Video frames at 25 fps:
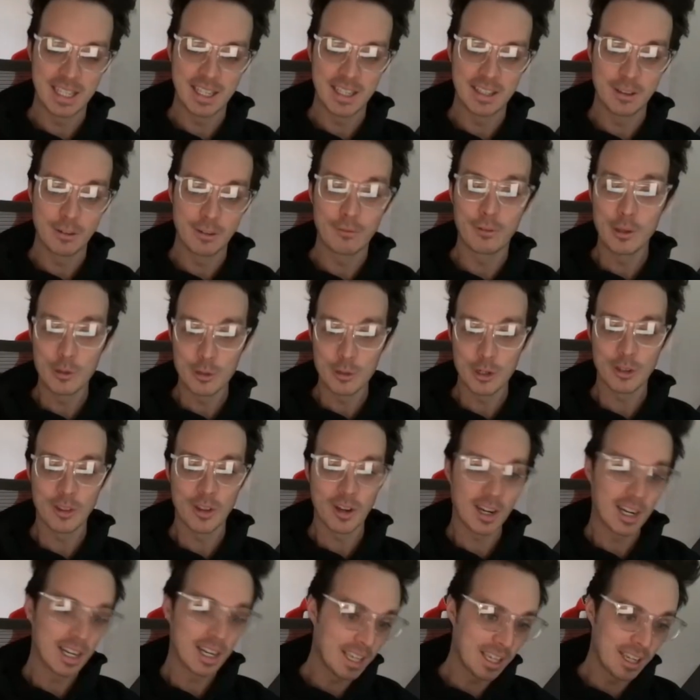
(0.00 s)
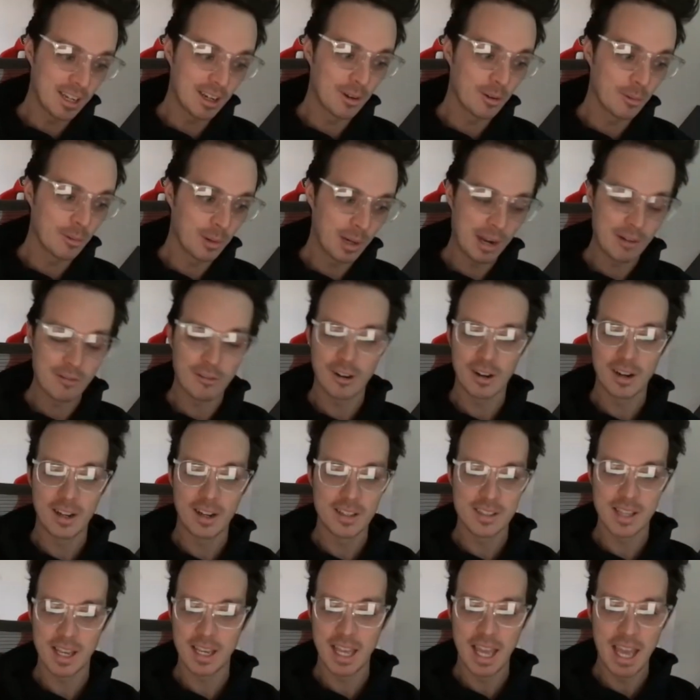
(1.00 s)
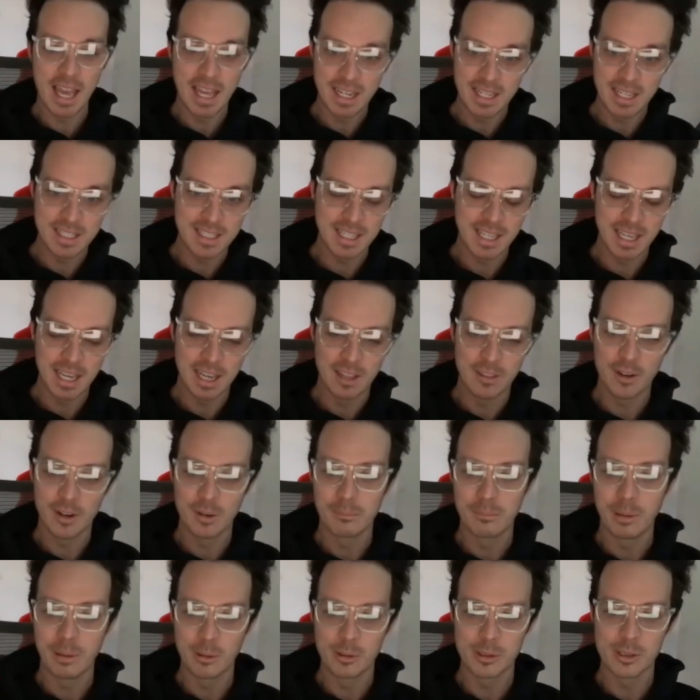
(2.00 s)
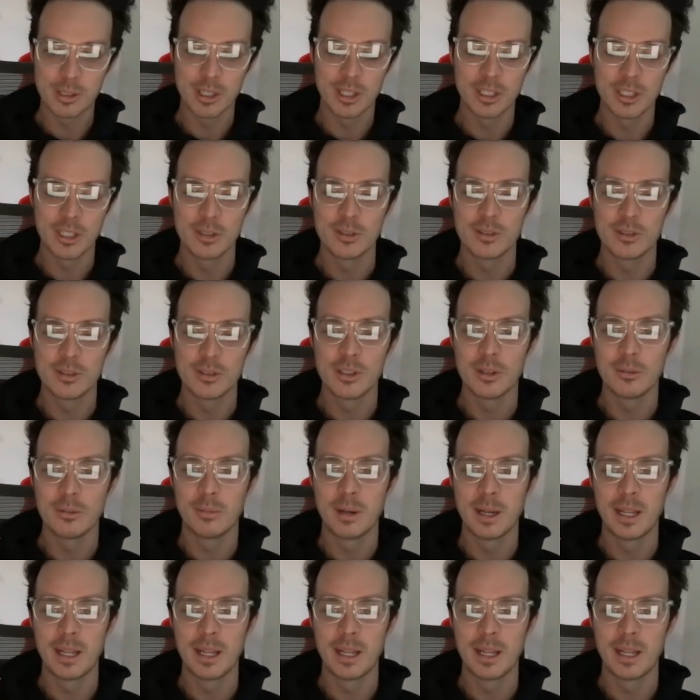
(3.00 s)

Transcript: In the future, they're going to hear whatever it is I edit together and post on YouTube.